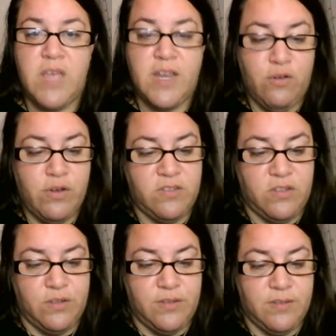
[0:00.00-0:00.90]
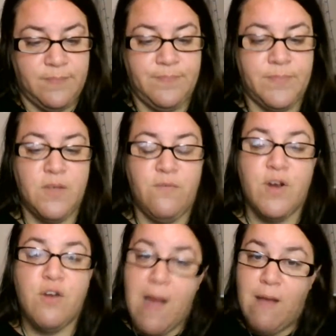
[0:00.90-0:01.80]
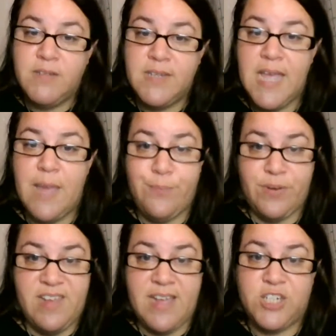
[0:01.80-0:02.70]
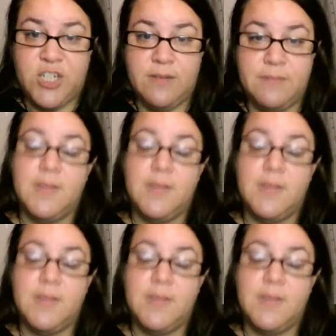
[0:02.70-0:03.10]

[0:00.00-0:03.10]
and crystals for grounding and protection.